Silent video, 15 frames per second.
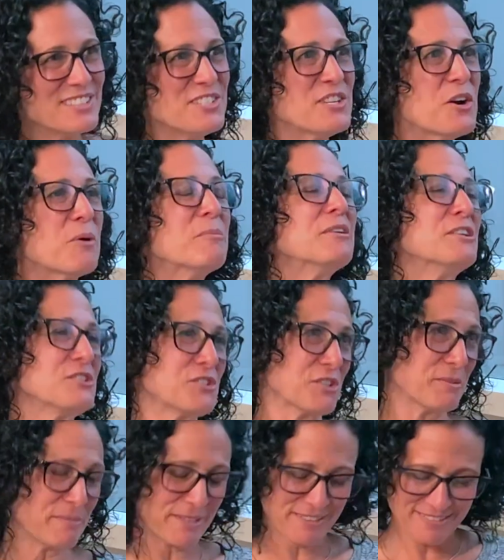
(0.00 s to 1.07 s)
no, but it should.
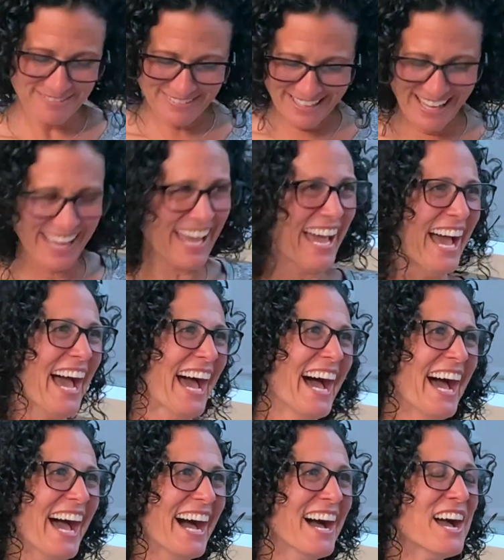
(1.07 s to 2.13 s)

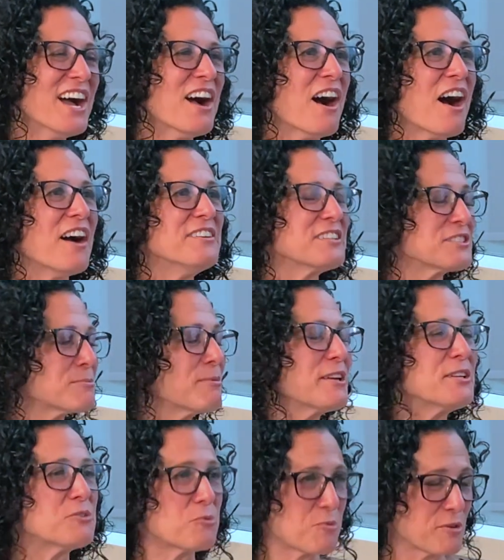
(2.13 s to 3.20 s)
what is
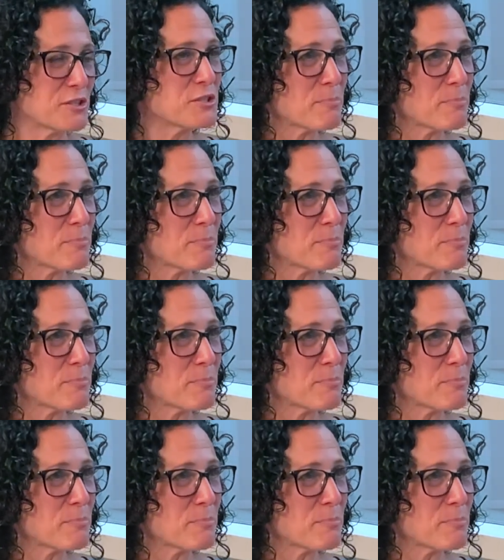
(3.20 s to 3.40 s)
unexplained it? orange